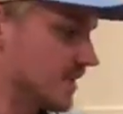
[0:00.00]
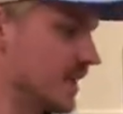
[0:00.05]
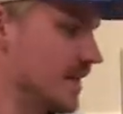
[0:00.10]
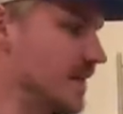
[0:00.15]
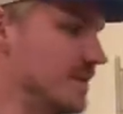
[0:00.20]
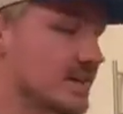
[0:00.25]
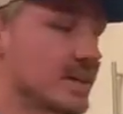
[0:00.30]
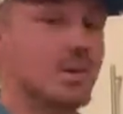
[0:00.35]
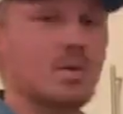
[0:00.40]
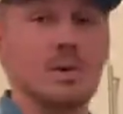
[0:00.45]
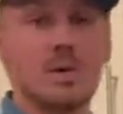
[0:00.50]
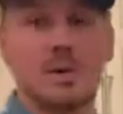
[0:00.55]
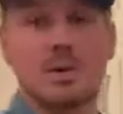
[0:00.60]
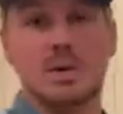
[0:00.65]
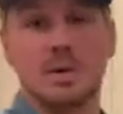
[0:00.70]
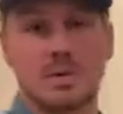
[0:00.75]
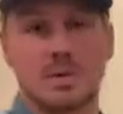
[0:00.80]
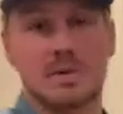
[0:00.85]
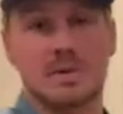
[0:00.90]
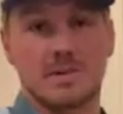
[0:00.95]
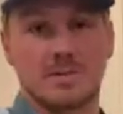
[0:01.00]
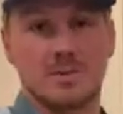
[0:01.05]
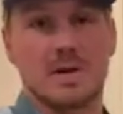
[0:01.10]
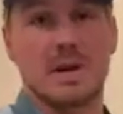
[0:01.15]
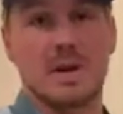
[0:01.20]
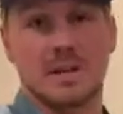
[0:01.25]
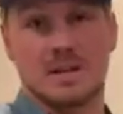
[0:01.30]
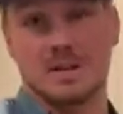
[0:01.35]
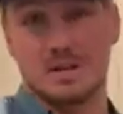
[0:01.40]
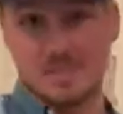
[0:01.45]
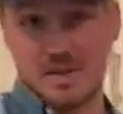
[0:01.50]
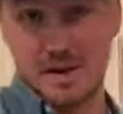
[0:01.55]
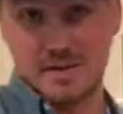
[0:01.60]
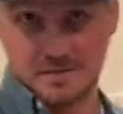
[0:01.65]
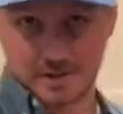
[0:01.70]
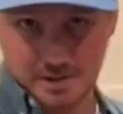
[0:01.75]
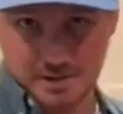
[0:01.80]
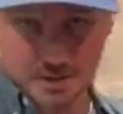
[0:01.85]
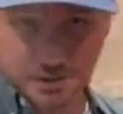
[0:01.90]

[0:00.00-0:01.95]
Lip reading: than we would with a regular beverage.